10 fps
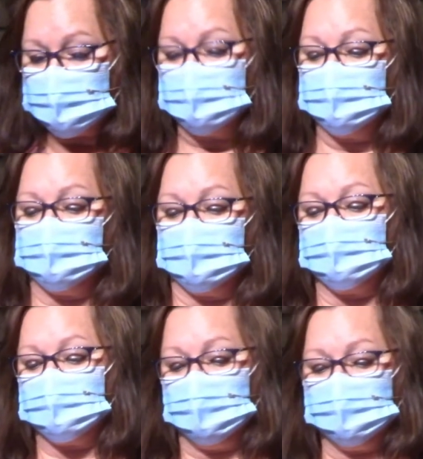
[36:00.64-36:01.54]
truth,
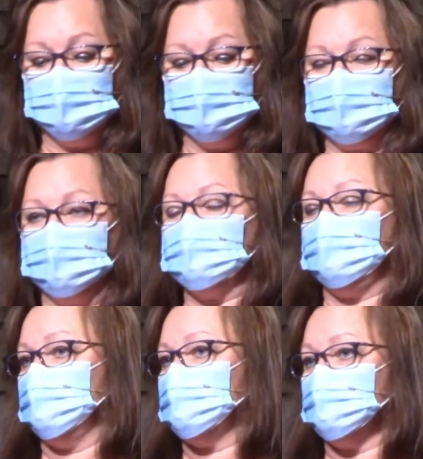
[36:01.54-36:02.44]
church. Every one of us
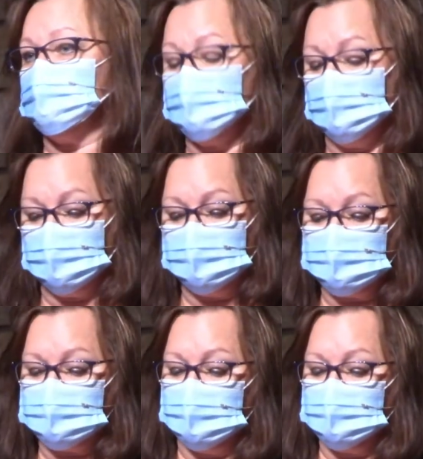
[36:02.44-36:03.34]
has a story,
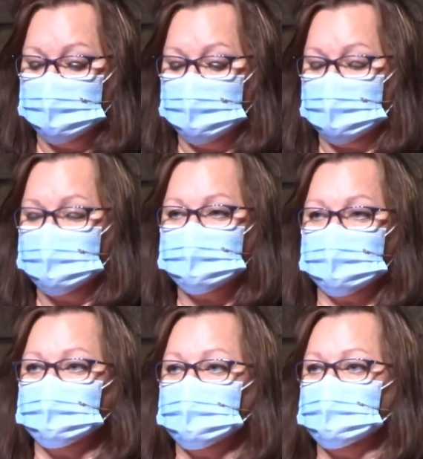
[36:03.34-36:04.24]
just like the one I've
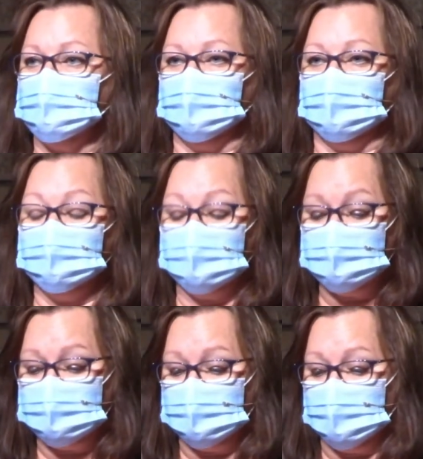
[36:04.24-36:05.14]
shared with you about
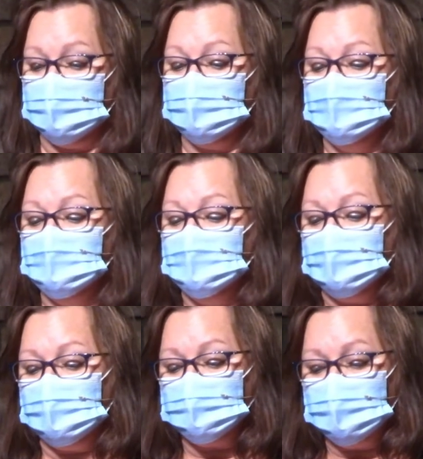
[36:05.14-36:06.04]
Vince and I.
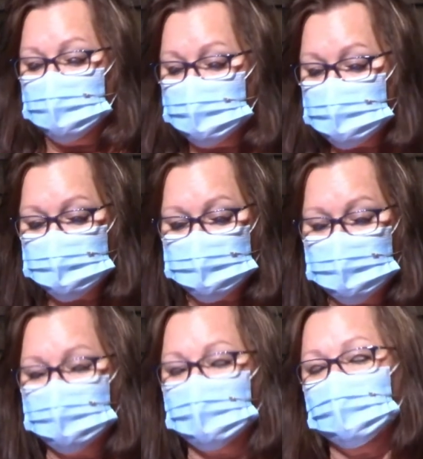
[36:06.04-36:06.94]
And we have a
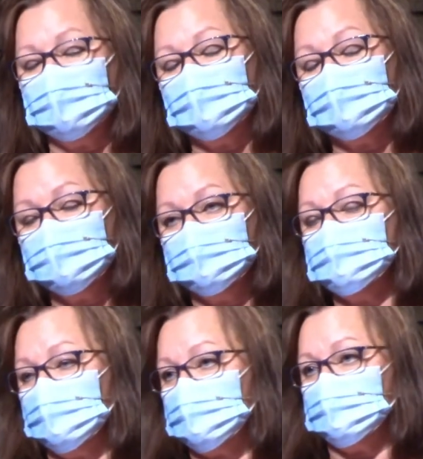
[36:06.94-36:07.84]
story about how we come
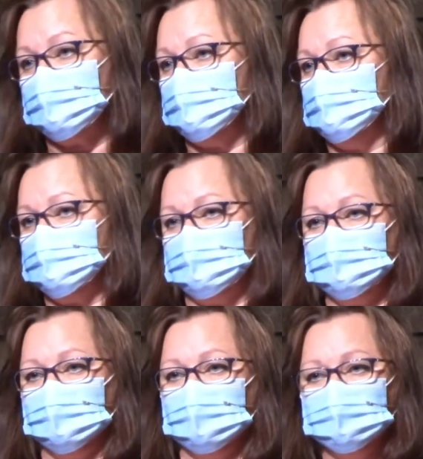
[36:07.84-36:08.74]
to our
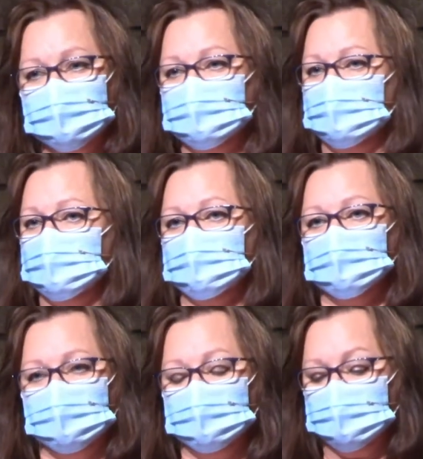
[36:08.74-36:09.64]
conclusions about money and
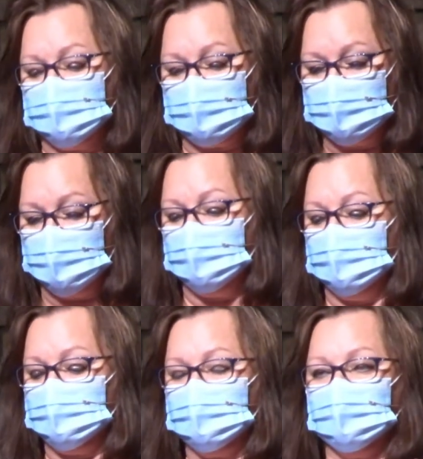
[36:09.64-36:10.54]
wealth and
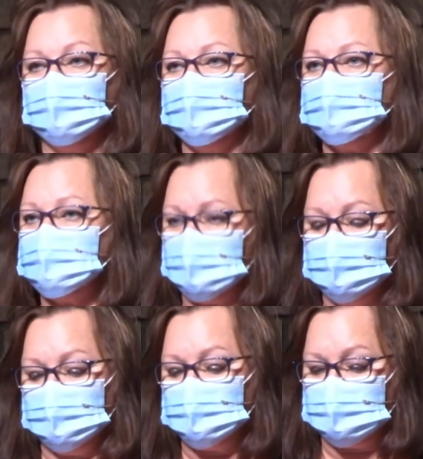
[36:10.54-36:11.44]
God and how we
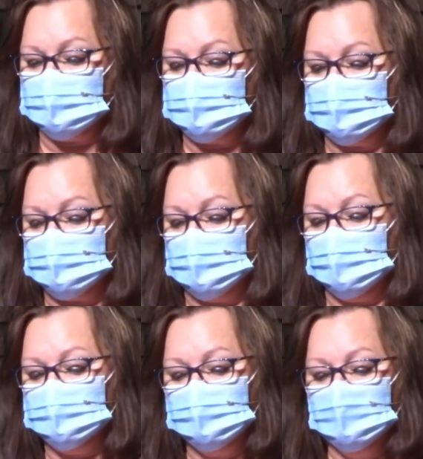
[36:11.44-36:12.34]
share those things with
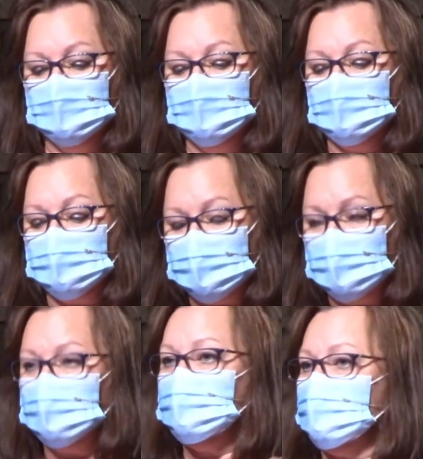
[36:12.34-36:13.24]
God. We
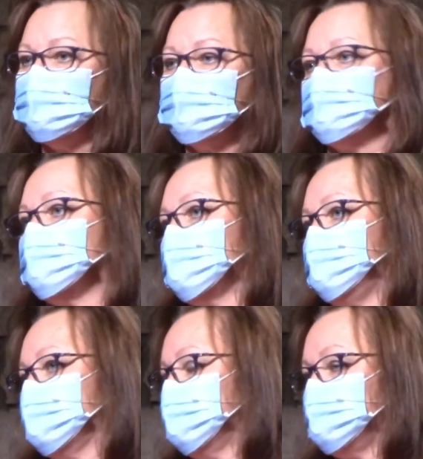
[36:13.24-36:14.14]
all have a
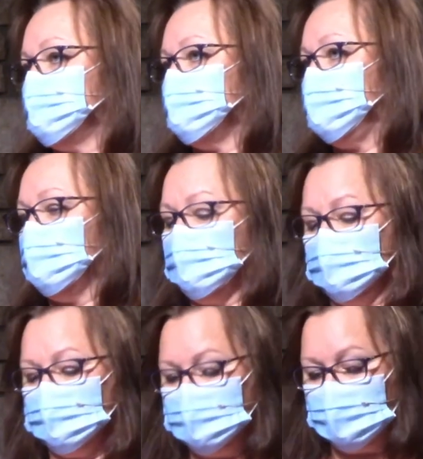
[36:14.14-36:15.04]
story because it's a part
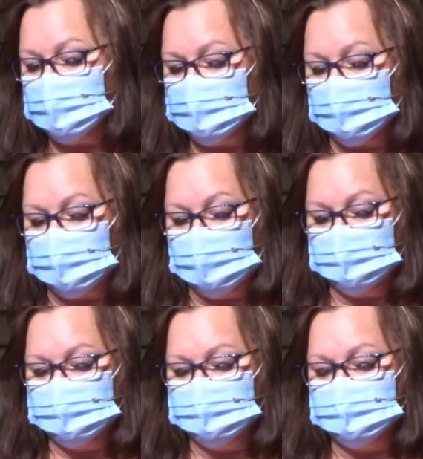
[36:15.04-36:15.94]
of our faith
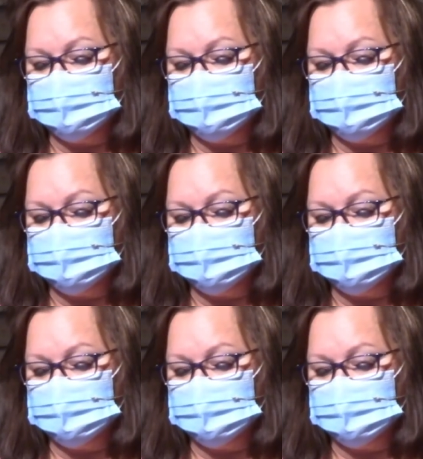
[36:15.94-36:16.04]
journey.